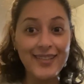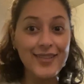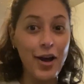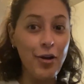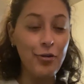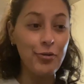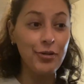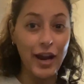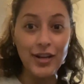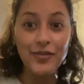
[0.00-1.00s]
So
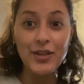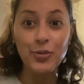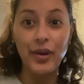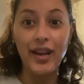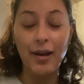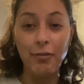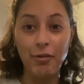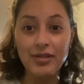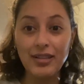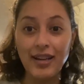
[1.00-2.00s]
end of this week, I'm
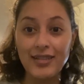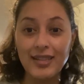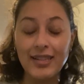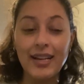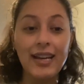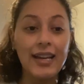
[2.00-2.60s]
going to London.